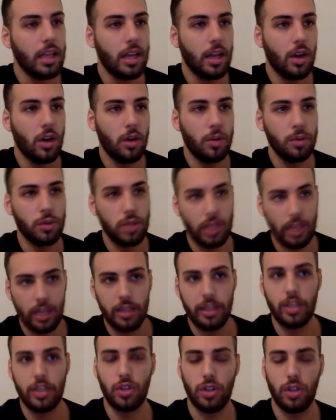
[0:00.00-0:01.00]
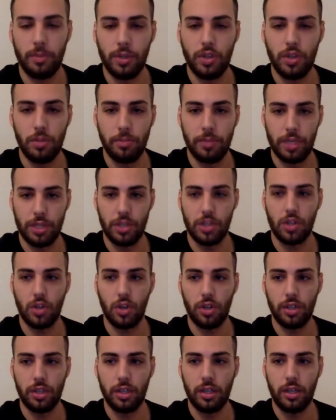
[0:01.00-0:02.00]
obviously uh, there's going to be some business
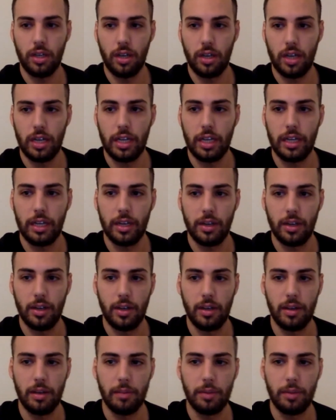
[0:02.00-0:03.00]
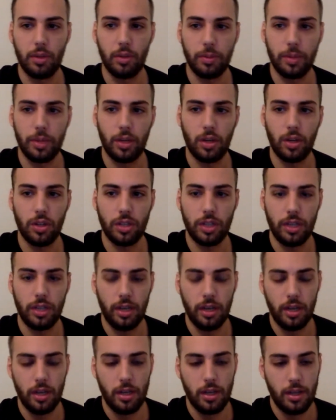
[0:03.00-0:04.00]
content and and b2b content
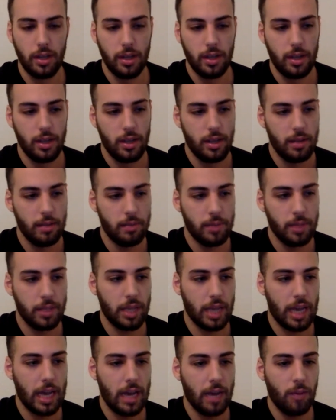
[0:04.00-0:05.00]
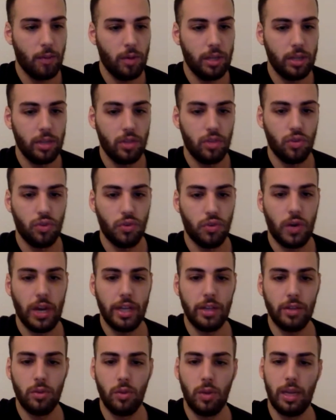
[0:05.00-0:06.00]
but i want to
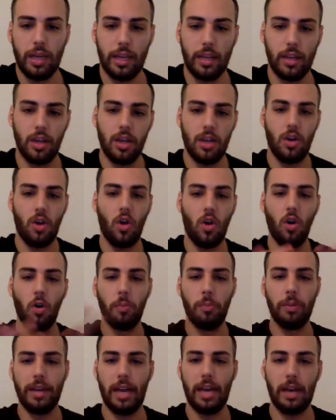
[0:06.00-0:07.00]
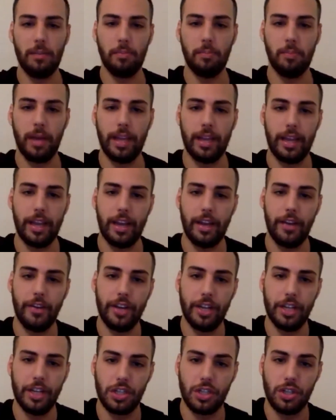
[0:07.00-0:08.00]
try to like open up my
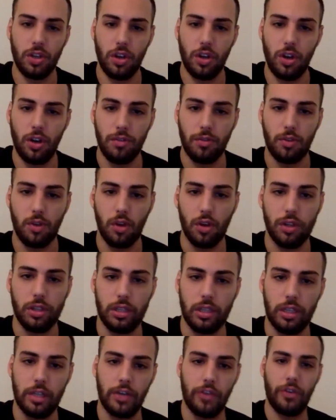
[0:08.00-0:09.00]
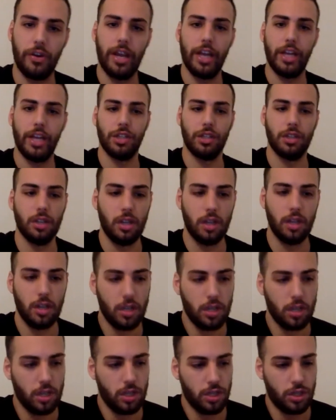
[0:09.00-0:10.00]
areas of content creation
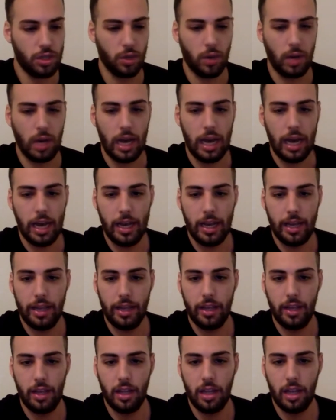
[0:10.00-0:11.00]
so I